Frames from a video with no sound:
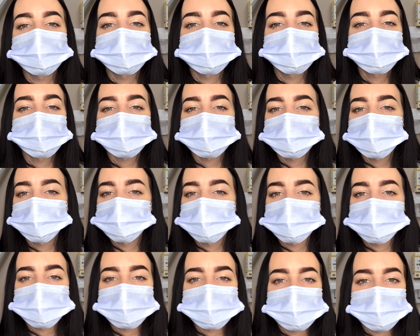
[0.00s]
not even
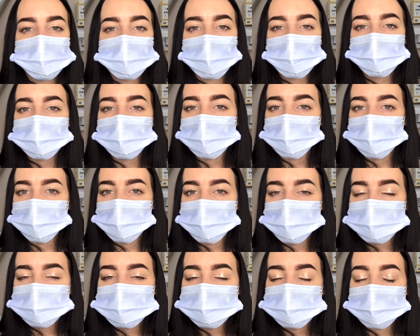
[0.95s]
just about the
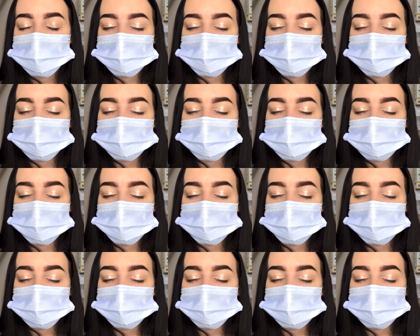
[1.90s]
looks,